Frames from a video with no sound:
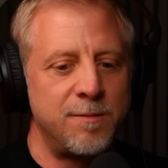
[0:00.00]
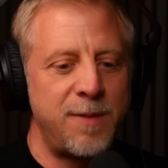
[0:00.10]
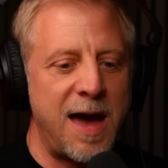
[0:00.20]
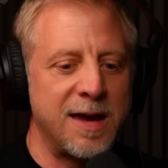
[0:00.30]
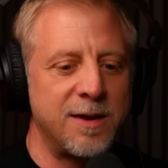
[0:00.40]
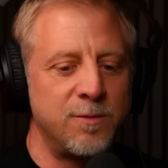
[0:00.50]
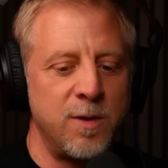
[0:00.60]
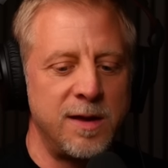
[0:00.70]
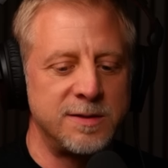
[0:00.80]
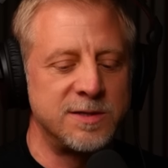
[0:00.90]
back
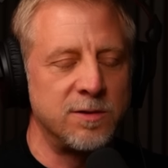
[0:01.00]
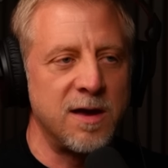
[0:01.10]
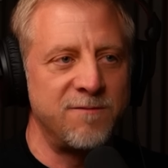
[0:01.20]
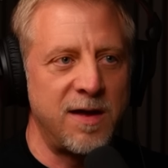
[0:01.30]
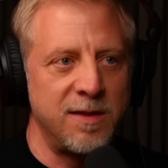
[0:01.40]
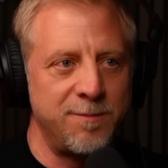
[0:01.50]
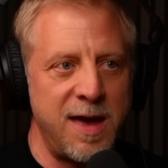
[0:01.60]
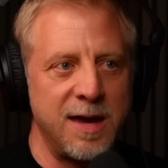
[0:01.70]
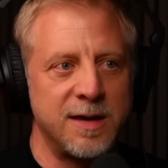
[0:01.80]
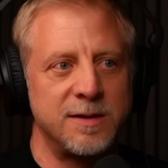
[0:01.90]
when Silicon Valley
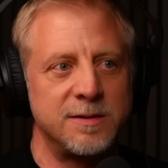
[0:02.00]
Bank